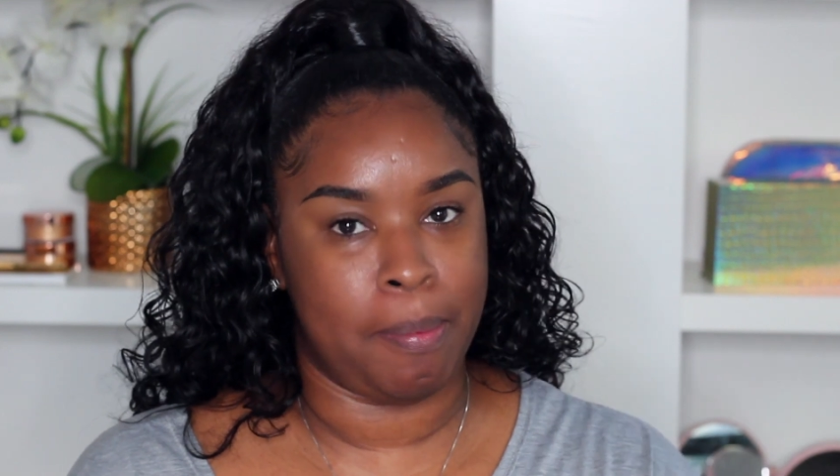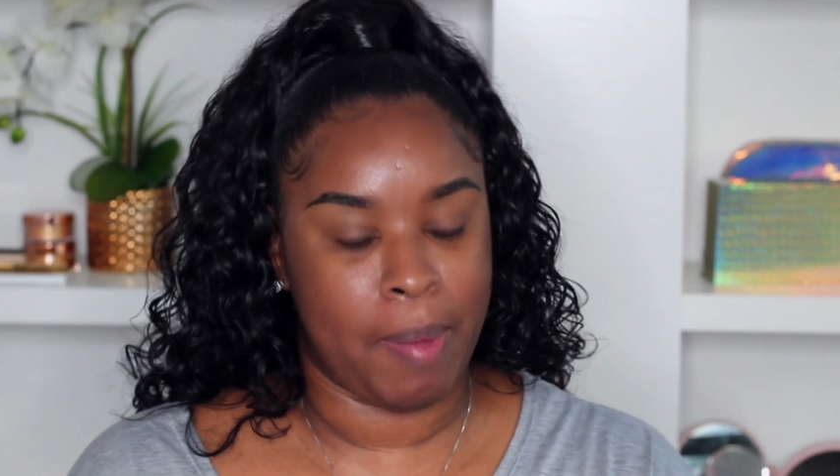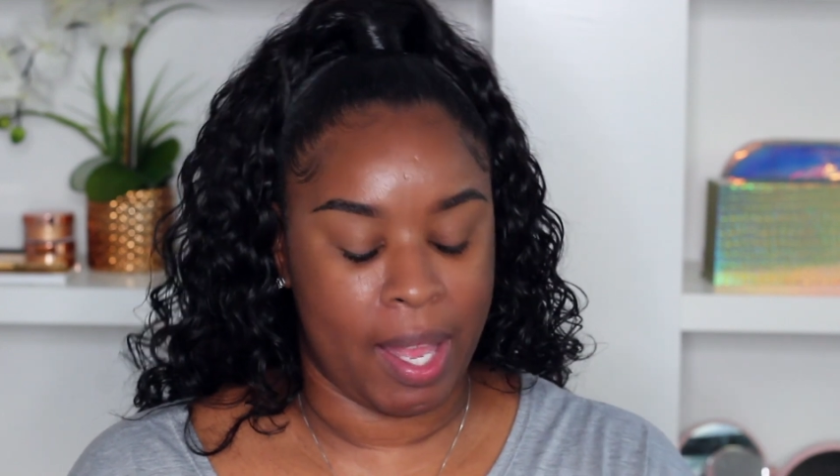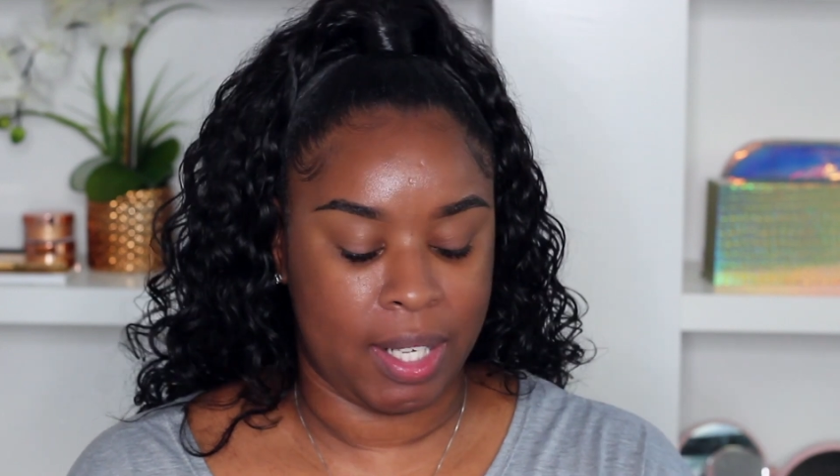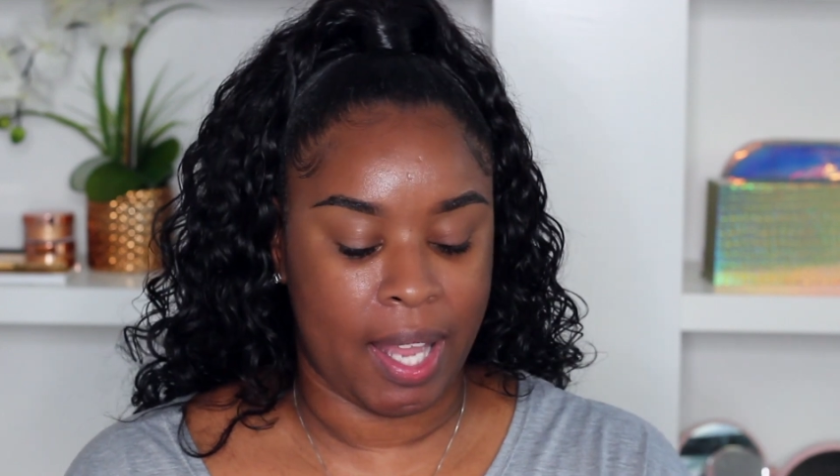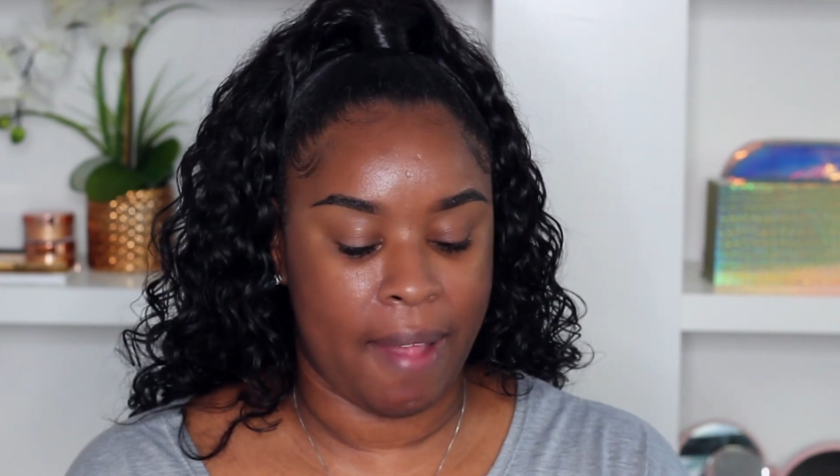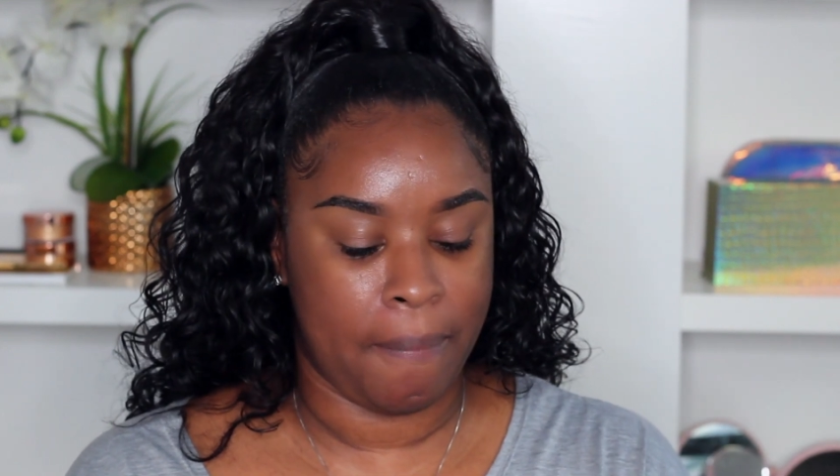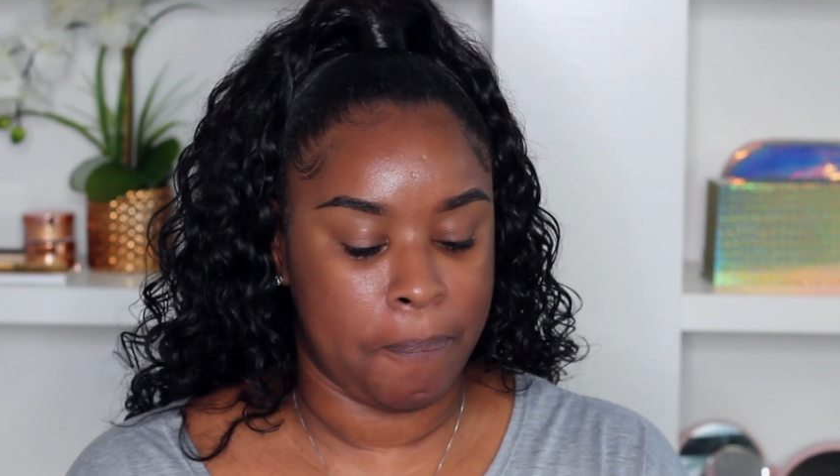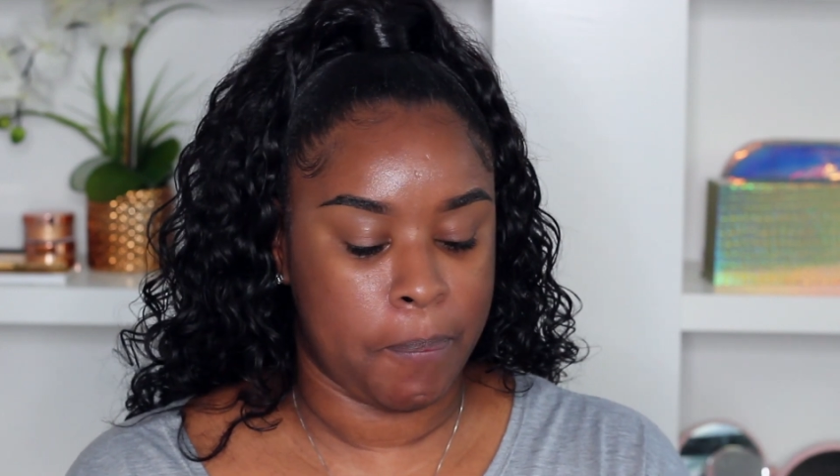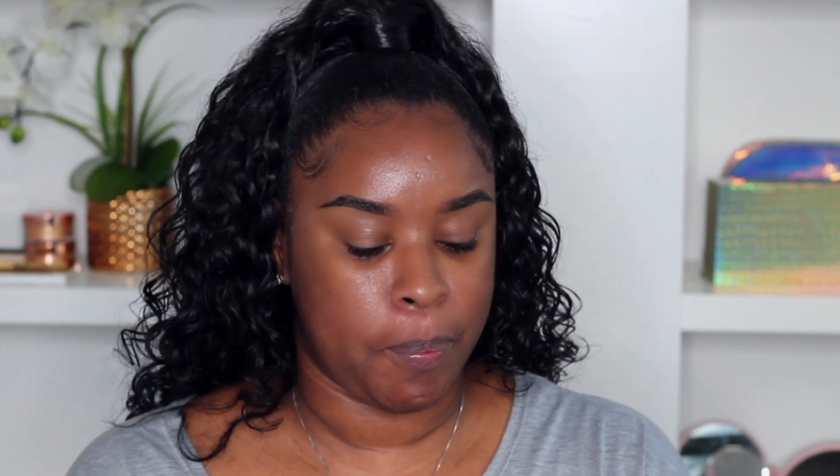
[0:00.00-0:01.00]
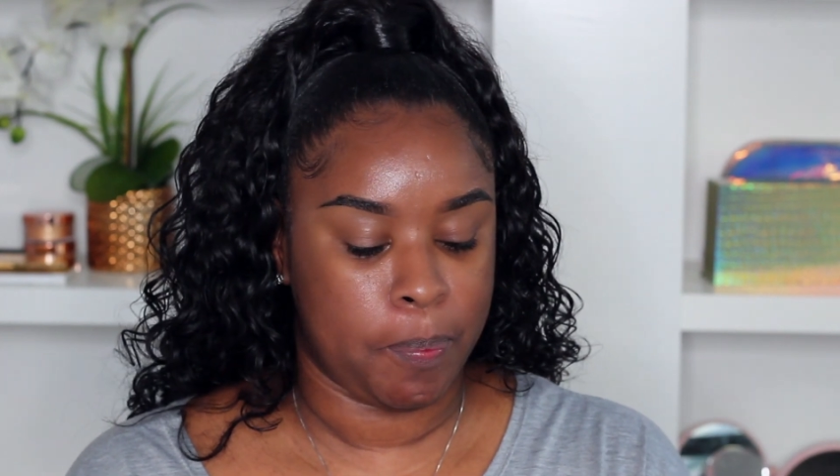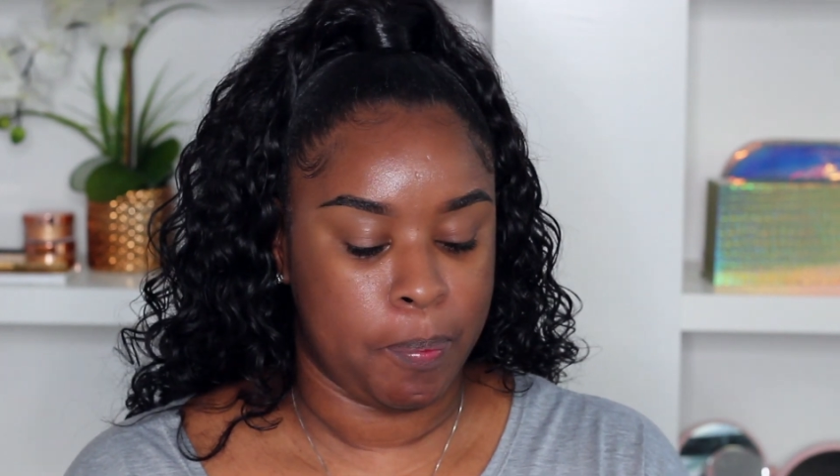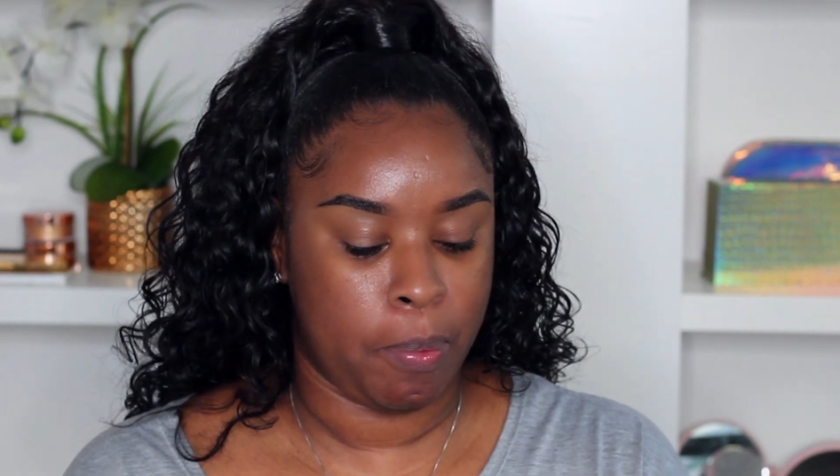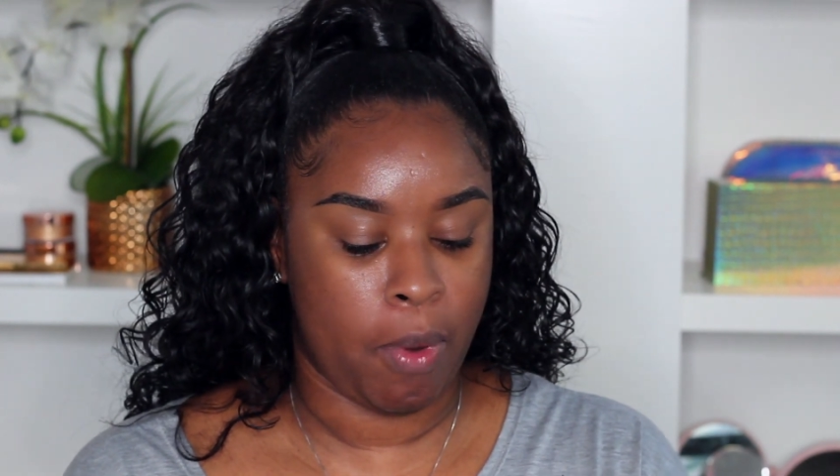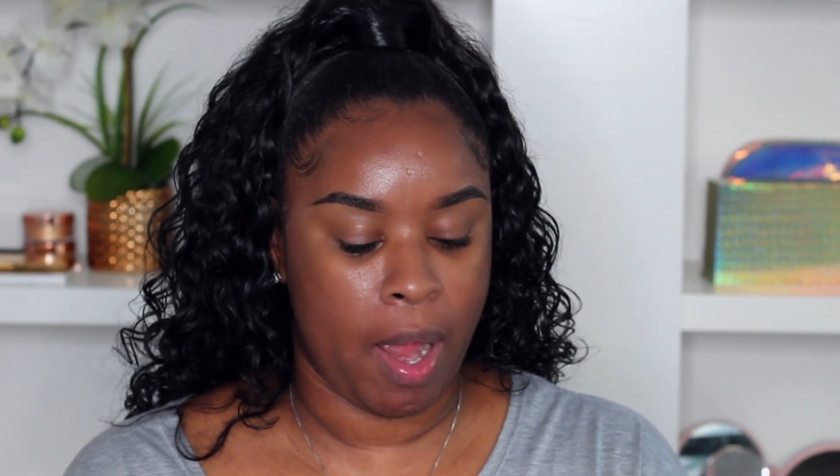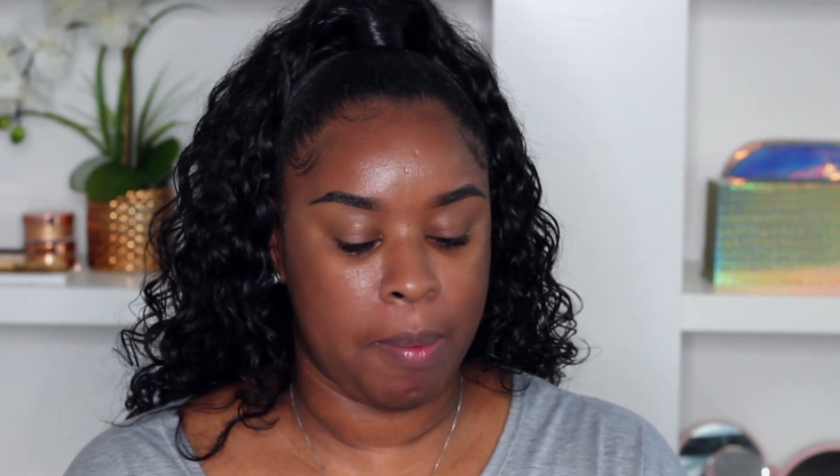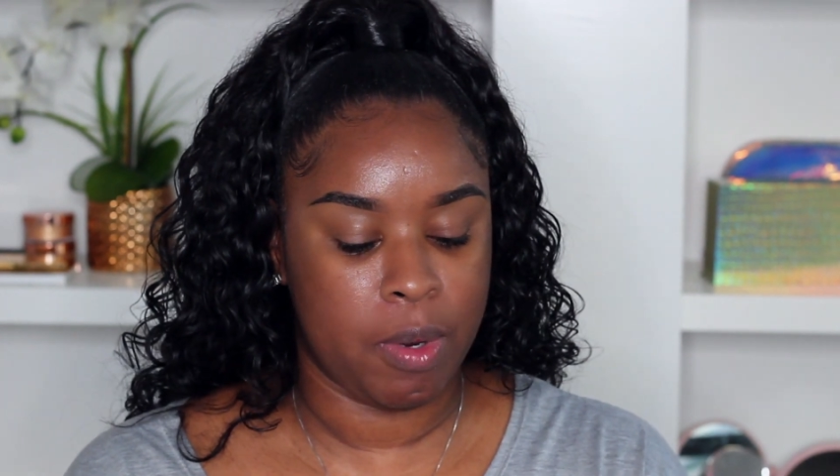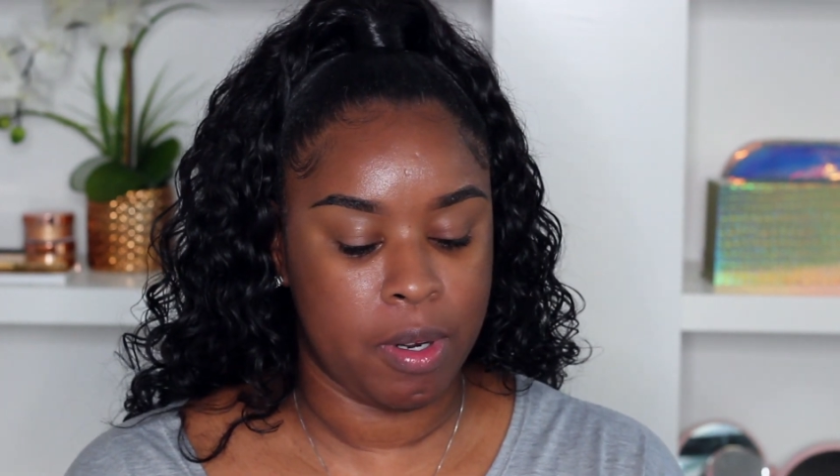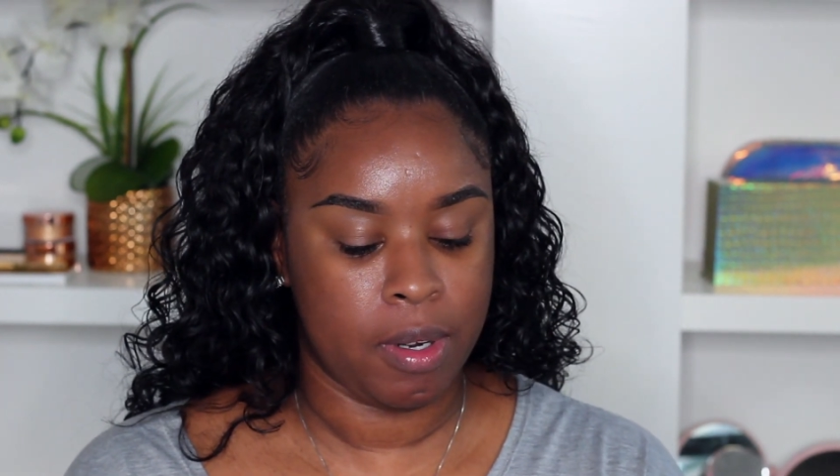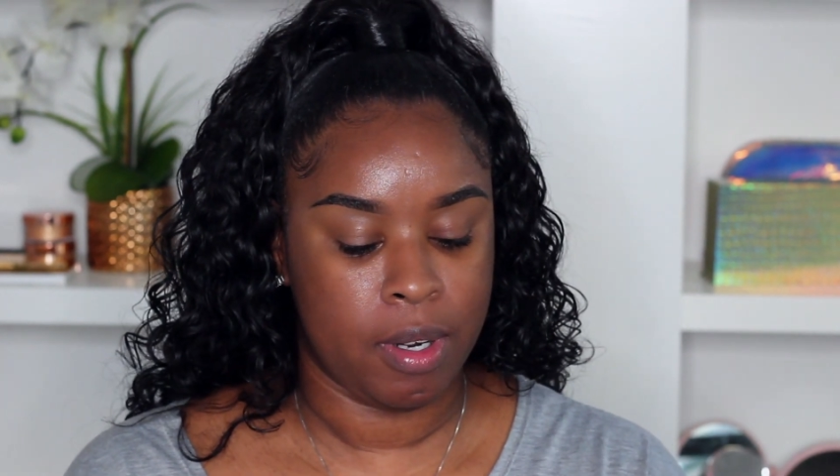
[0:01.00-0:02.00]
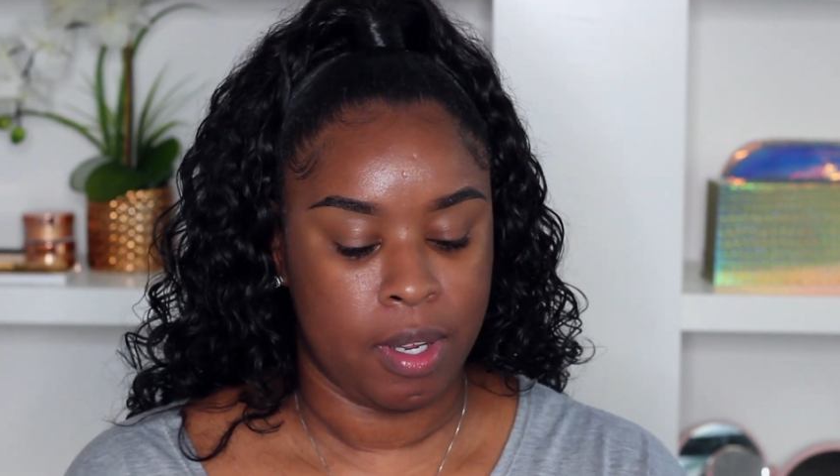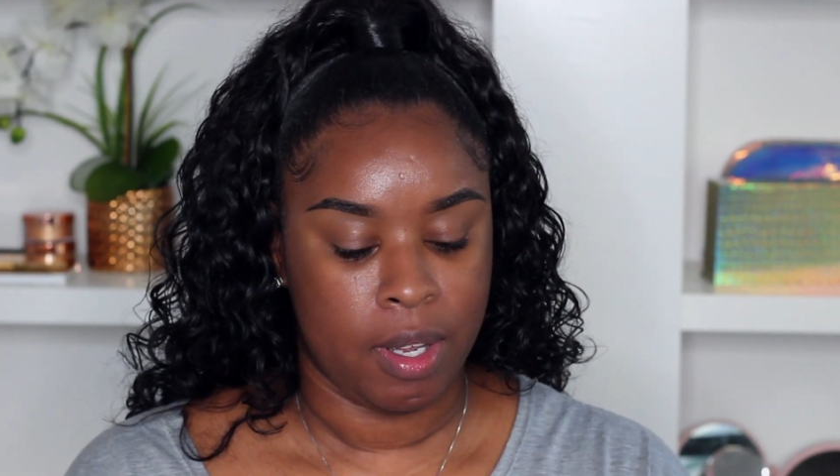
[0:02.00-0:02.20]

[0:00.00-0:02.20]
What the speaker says: Becklight primer.